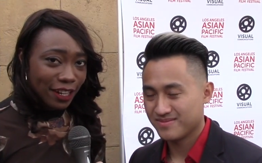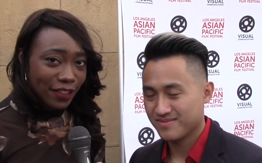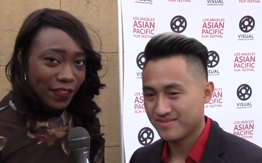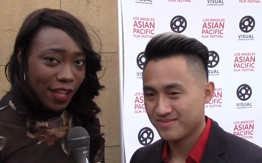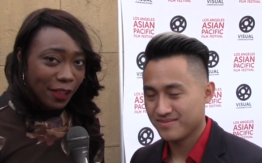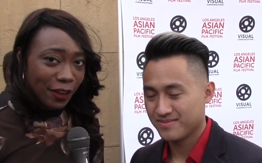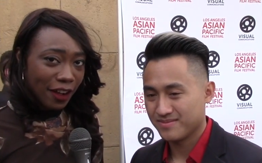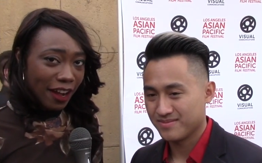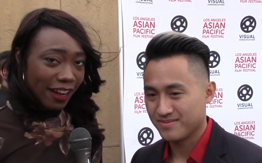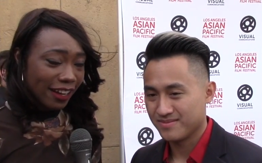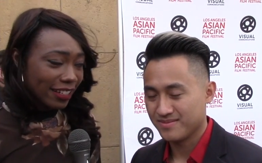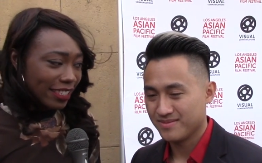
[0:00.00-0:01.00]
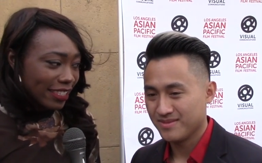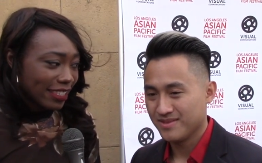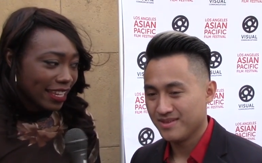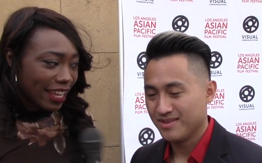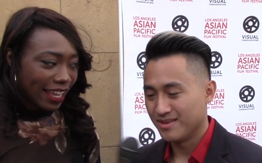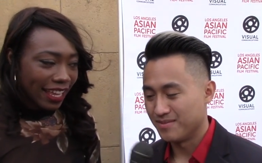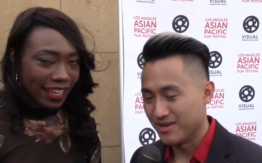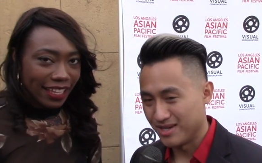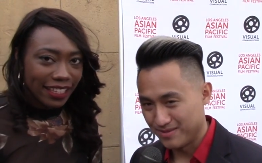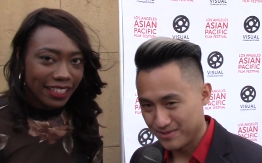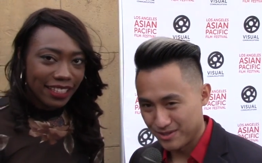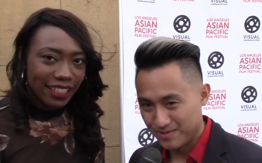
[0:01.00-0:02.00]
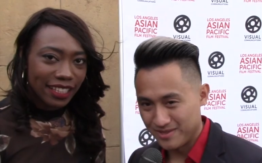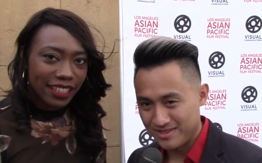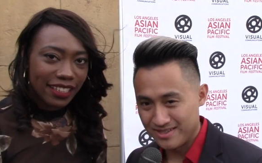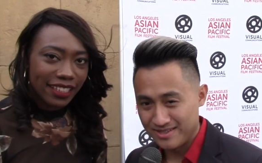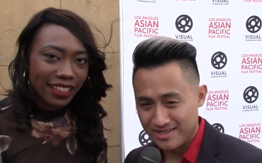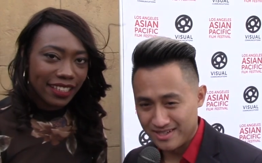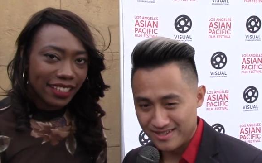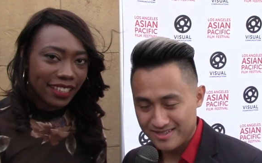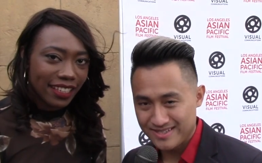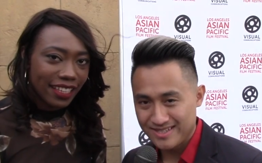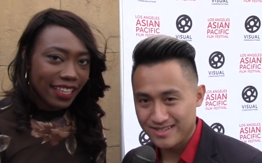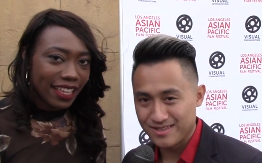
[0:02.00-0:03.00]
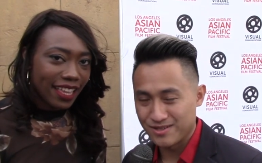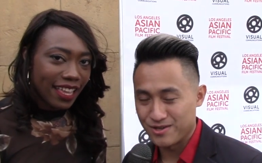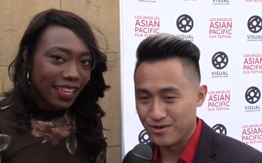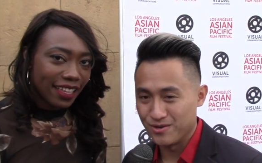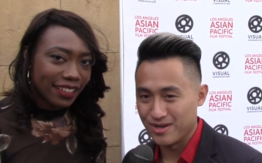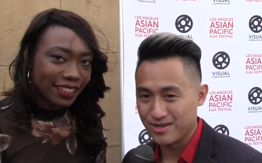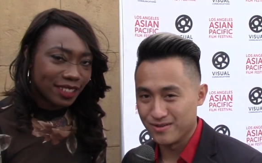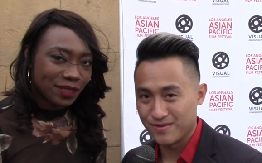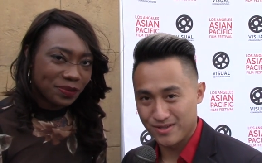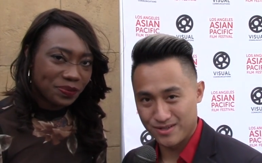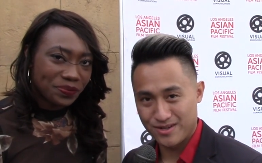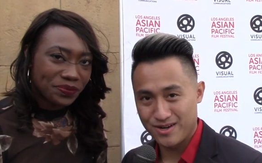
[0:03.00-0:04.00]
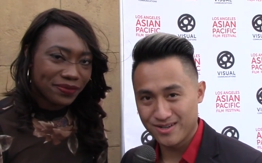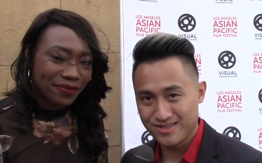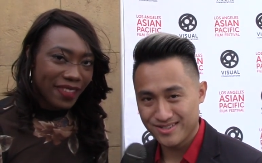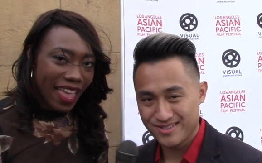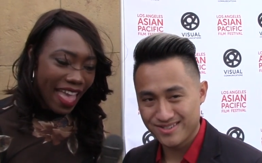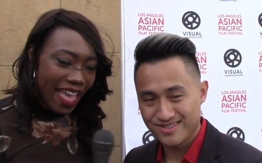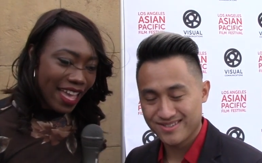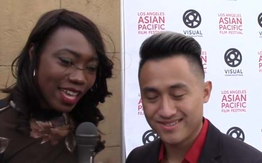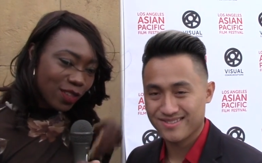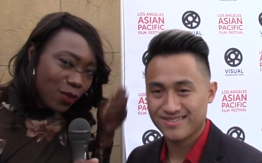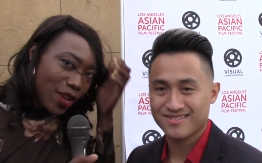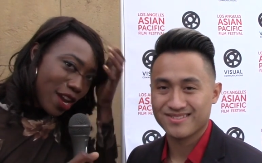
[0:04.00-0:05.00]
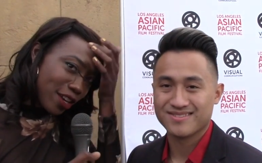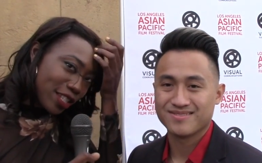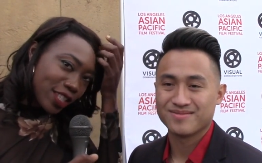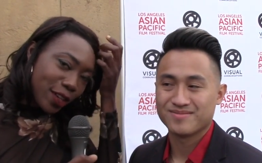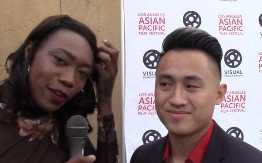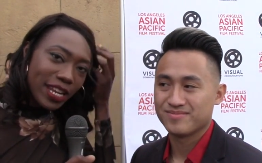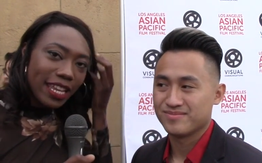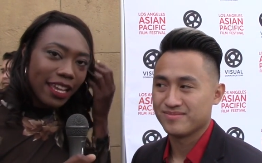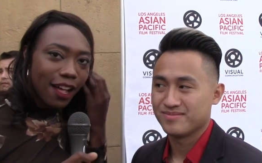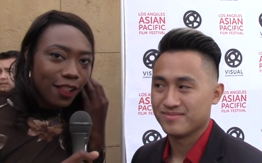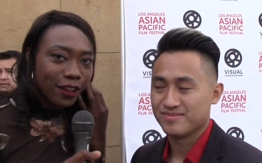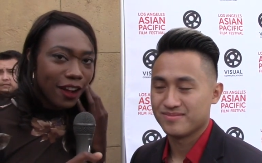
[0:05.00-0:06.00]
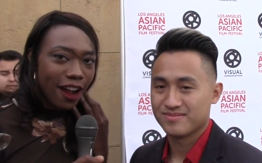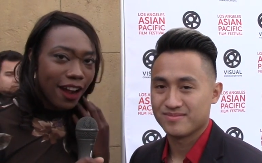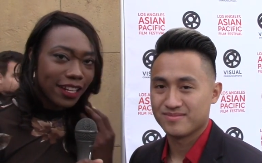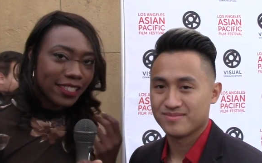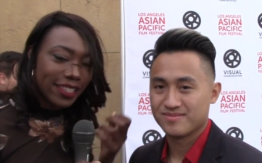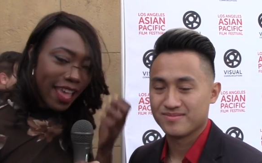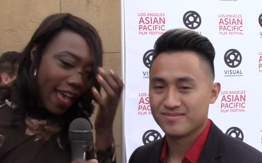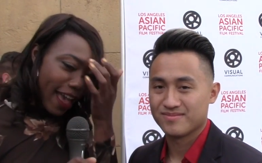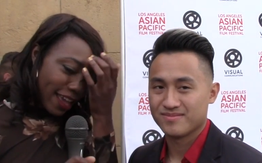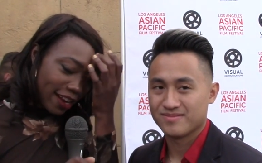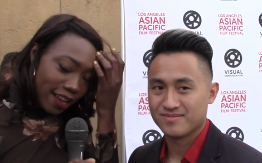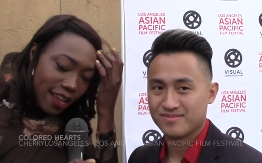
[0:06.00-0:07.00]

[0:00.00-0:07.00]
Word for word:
Speaker 1: of Colored Hearts.
Speaker 2: And my name's Somlit and the co-director of Colored Hearts.
Speaker 1: And we are screening Colored Hearts at